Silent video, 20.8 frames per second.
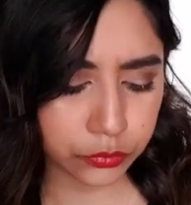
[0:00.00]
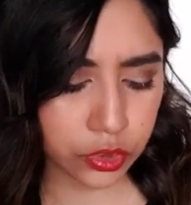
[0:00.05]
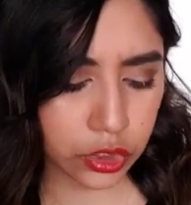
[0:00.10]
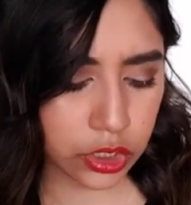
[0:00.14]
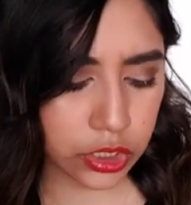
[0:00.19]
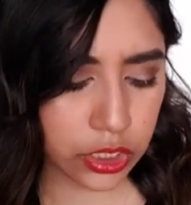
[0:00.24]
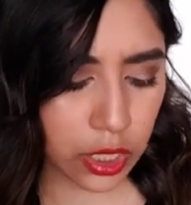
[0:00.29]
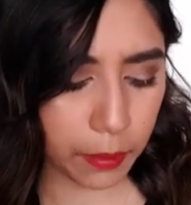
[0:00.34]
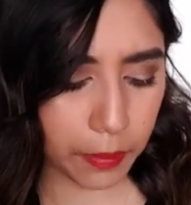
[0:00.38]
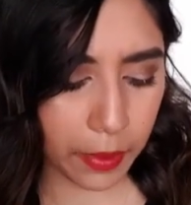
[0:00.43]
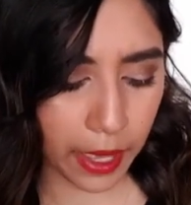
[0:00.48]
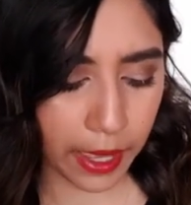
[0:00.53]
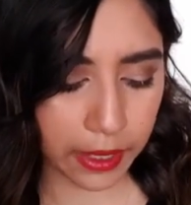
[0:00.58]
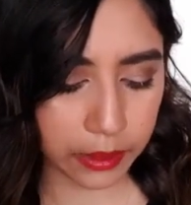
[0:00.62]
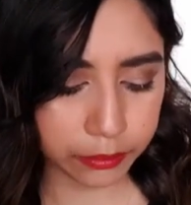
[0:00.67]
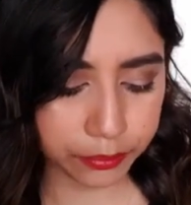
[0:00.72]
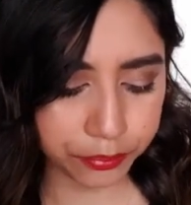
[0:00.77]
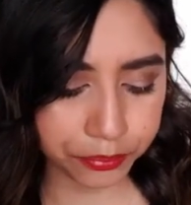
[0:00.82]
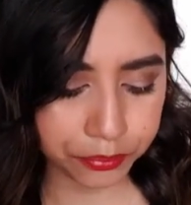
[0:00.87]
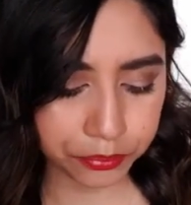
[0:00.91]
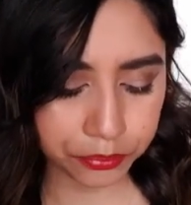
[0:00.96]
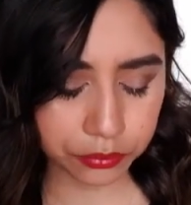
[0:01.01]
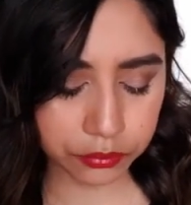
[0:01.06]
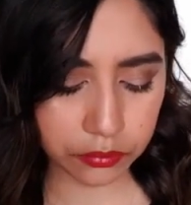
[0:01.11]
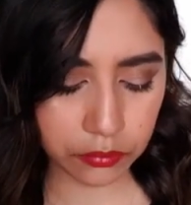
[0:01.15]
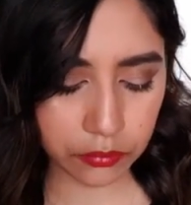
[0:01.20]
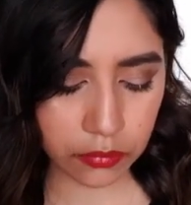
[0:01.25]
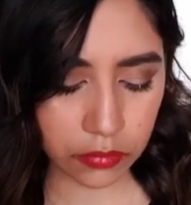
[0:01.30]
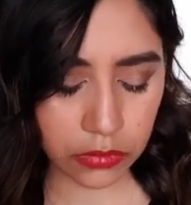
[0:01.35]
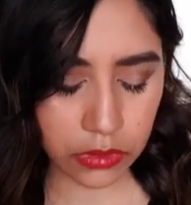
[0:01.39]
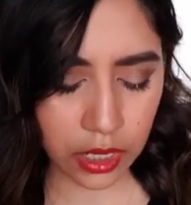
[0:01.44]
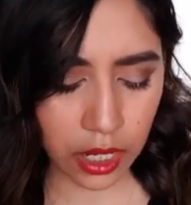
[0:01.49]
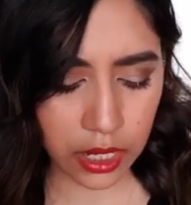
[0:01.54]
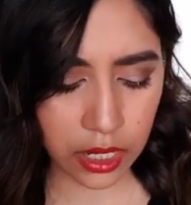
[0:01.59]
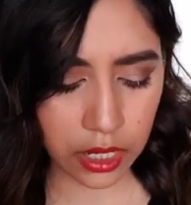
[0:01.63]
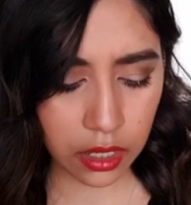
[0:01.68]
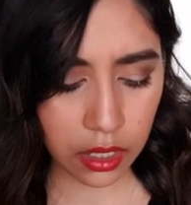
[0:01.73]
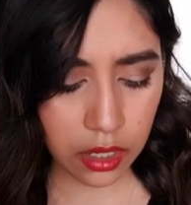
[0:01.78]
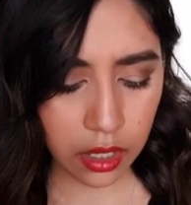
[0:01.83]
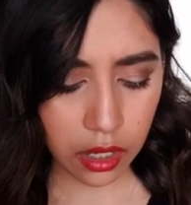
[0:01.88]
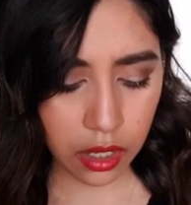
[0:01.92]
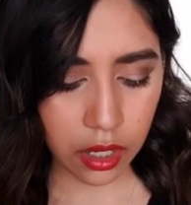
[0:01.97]
So it's not bad.
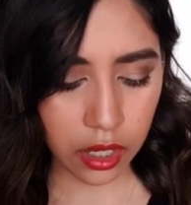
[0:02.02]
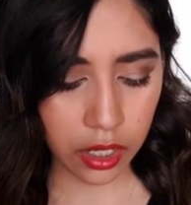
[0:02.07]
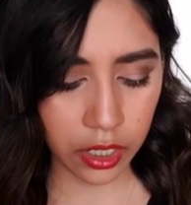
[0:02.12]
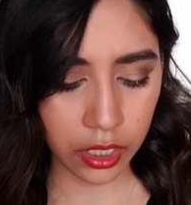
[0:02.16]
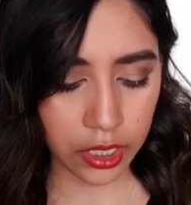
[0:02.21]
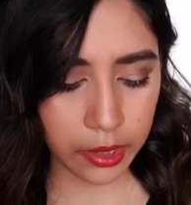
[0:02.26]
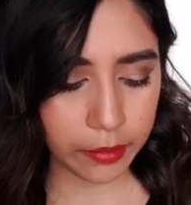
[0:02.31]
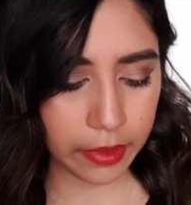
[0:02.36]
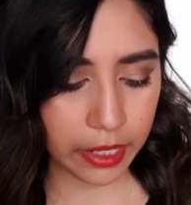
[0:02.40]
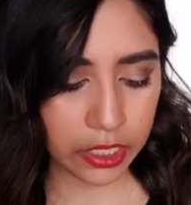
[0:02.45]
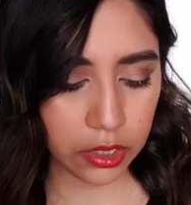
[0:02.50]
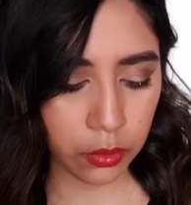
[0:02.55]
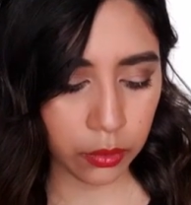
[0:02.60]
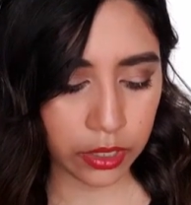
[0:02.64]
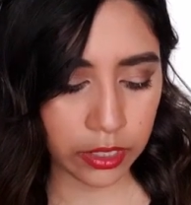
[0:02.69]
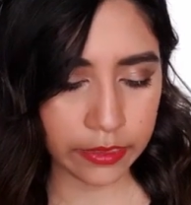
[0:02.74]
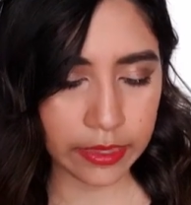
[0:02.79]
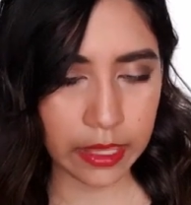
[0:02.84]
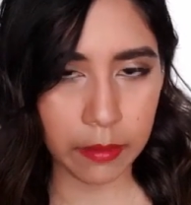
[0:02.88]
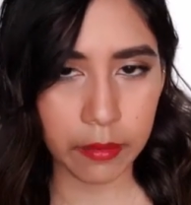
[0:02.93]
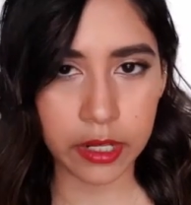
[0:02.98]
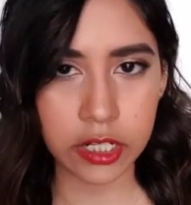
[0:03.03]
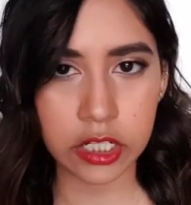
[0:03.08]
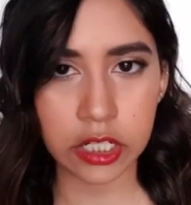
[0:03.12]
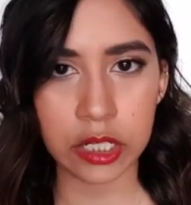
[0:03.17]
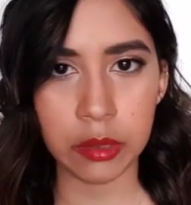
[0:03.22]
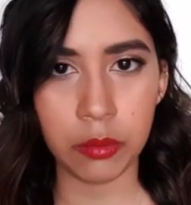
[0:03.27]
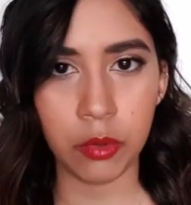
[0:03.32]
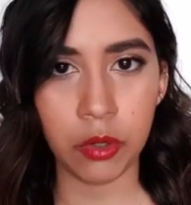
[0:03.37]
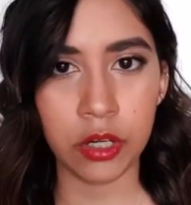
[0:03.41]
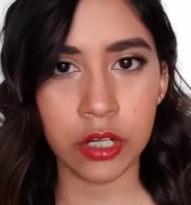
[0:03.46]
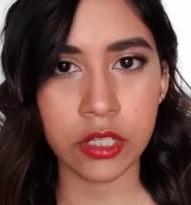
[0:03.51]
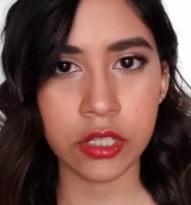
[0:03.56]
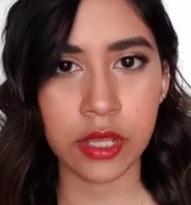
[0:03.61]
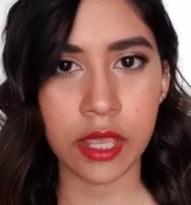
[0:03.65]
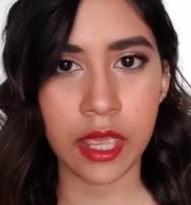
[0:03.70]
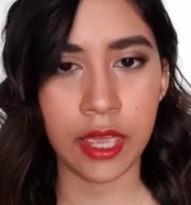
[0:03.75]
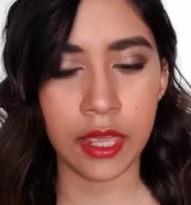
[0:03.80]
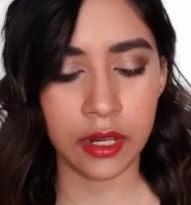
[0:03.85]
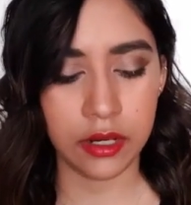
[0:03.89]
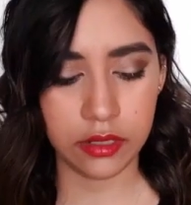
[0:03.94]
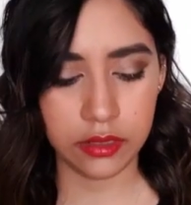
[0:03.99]
I don't wear it that much anymore,
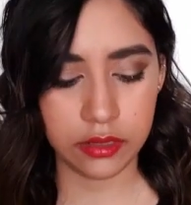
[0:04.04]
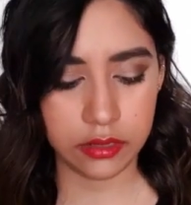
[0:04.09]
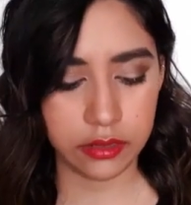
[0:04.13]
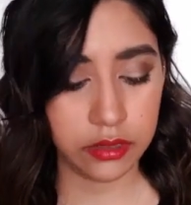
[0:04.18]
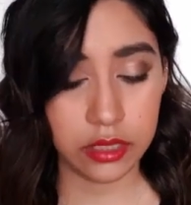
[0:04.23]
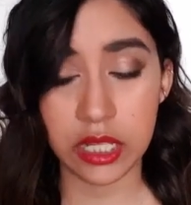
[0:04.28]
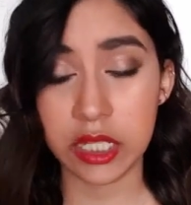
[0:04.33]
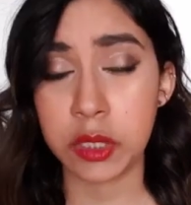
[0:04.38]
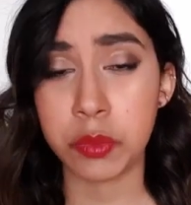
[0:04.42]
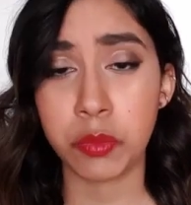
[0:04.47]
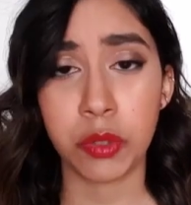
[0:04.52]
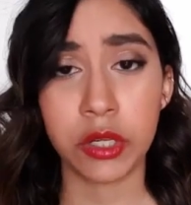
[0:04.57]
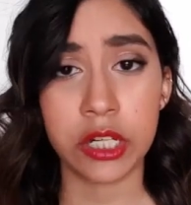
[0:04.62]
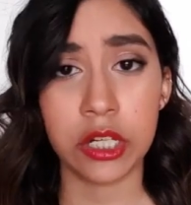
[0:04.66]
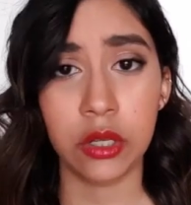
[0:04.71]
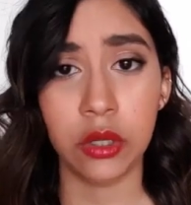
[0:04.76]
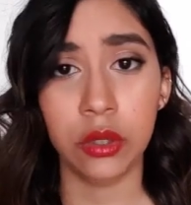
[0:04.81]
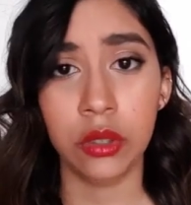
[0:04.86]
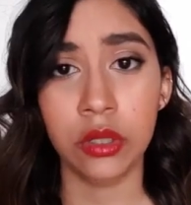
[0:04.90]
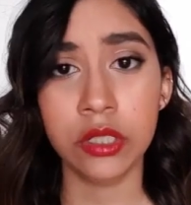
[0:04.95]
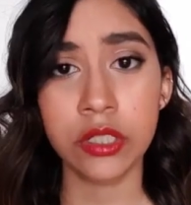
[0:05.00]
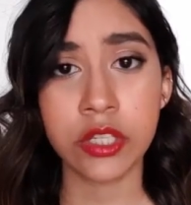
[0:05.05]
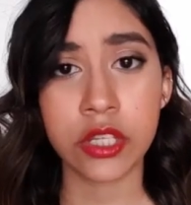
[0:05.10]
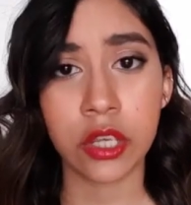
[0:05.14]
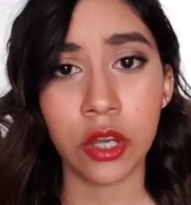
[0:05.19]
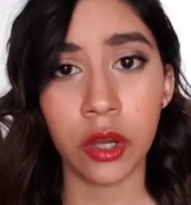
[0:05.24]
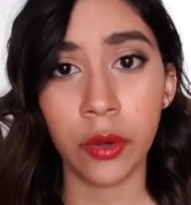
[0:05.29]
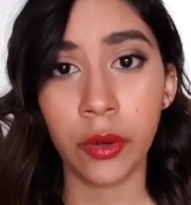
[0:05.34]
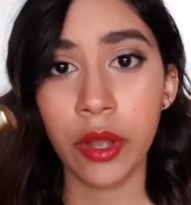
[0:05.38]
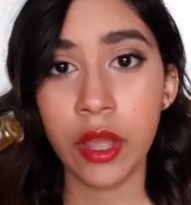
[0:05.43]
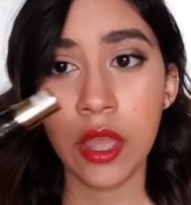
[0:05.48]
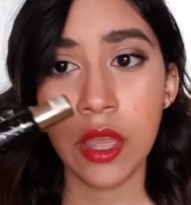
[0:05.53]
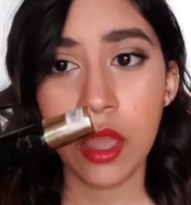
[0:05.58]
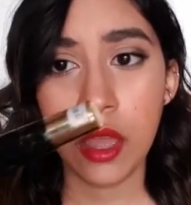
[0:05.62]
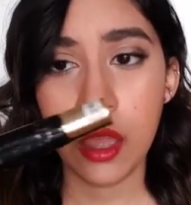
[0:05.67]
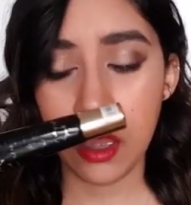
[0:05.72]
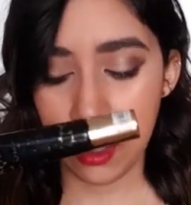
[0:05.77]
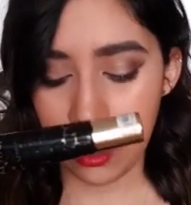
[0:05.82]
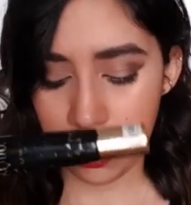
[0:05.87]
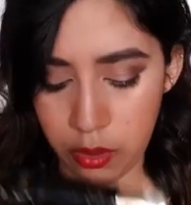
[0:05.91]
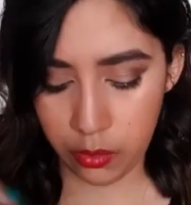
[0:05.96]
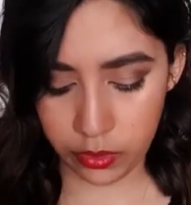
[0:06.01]
and it's pretty old, so
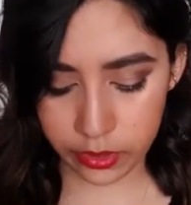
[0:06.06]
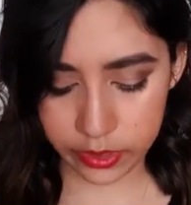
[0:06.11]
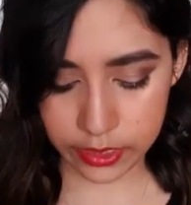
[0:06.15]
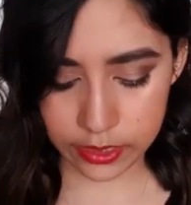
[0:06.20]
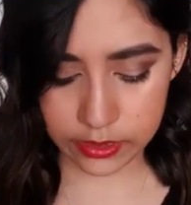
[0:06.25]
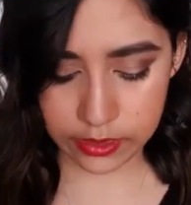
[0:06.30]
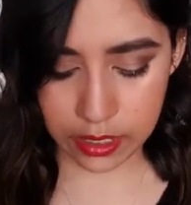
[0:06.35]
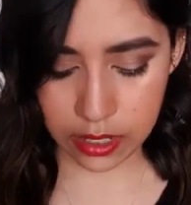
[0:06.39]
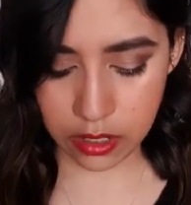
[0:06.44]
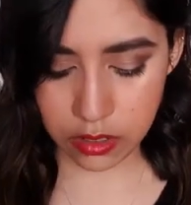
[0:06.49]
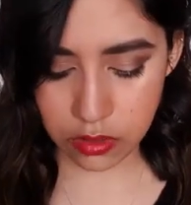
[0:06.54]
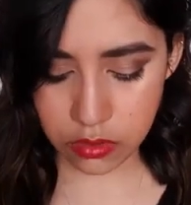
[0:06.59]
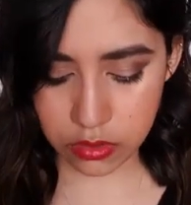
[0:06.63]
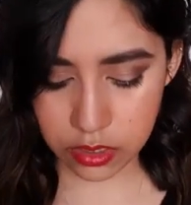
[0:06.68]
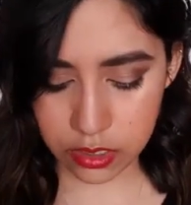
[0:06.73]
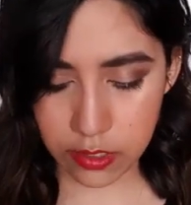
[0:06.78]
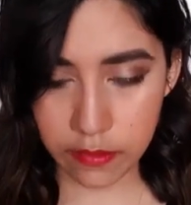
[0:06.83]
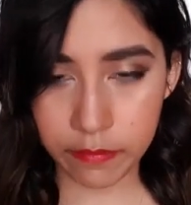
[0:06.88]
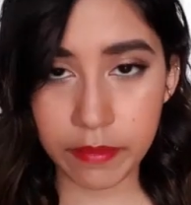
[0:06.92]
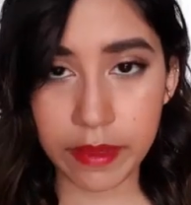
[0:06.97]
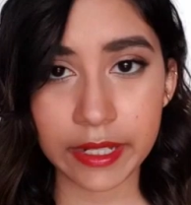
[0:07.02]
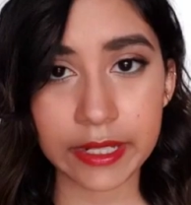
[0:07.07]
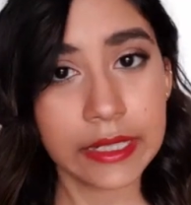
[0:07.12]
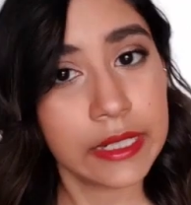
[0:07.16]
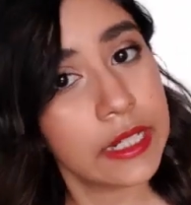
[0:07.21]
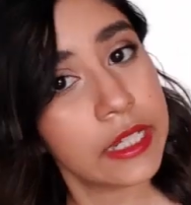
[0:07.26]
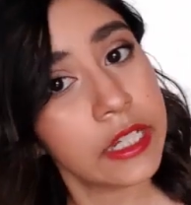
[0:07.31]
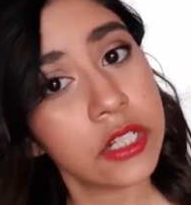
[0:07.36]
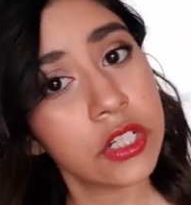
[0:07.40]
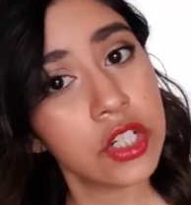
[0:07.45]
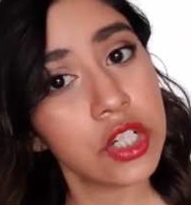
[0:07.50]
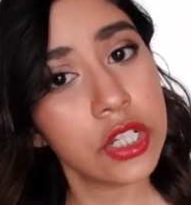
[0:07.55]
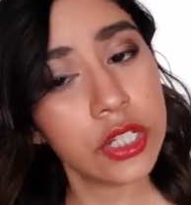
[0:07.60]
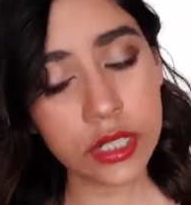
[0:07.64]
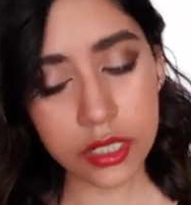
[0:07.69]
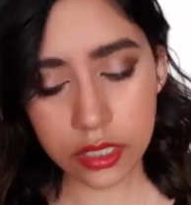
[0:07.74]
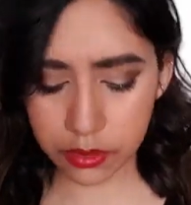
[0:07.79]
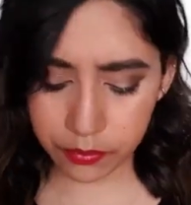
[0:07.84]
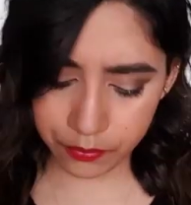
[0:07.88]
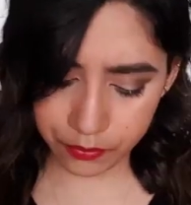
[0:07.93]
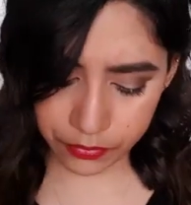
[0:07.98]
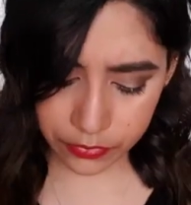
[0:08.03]
I want this out of my collection.